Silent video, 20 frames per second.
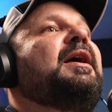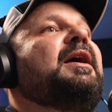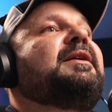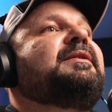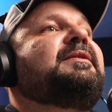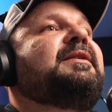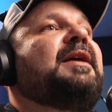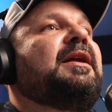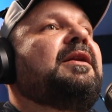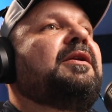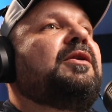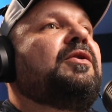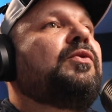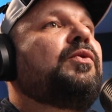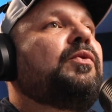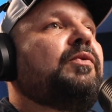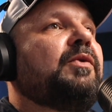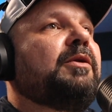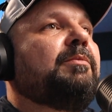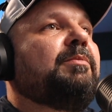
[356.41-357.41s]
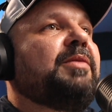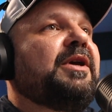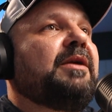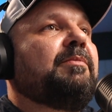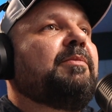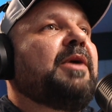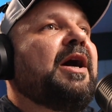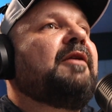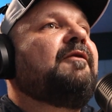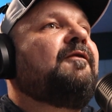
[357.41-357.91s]
as then you will be
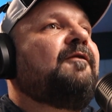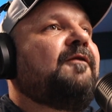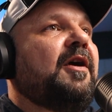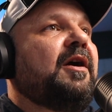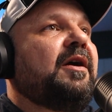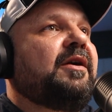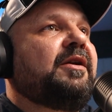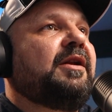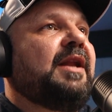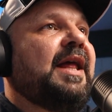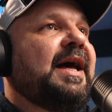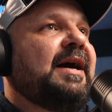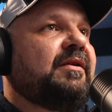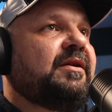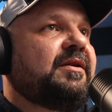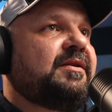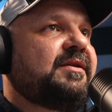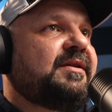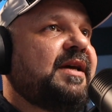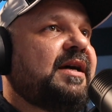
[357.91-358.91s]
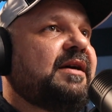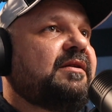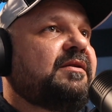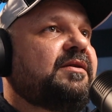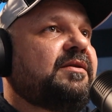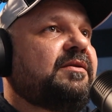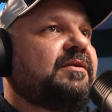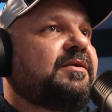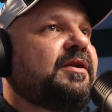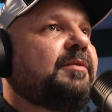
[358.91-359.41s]
by far the loudest sound
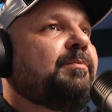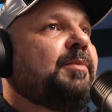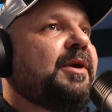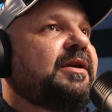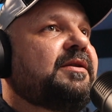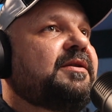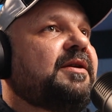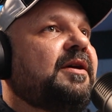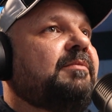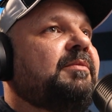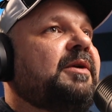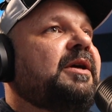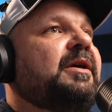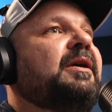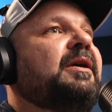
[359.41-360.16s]
source it picks up,